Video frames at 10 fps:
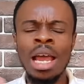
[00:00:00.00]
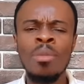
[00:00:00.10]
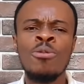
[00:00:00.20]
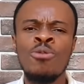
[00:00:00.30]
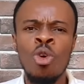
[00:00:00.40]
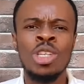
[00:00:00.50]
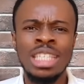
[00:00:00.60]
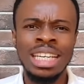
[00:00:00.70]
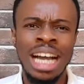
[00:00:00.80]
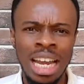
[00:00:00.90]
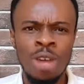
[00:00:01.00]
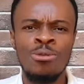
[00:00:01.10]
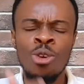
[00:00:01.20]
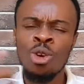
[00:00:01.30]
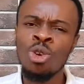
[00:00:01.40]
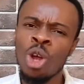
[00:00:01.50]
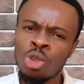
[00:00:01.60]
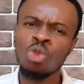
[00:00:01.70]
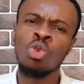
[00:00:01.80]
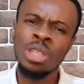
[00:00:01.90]
ebe force Ghana for
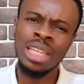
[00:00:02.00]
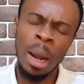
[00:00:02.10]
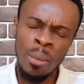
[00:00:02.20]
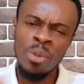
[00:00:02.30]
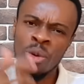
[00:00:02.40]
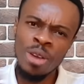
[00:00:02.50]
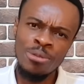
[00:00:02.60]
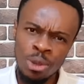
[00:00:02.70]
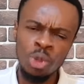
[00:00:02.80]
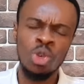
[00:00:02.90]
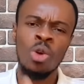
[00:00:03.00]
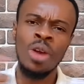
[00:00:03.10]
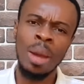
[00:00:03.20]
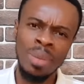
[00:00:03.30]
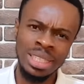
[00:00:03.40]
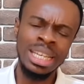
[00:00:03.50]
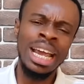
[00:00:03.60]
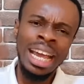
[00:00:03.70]
not to dump refuse or rubbish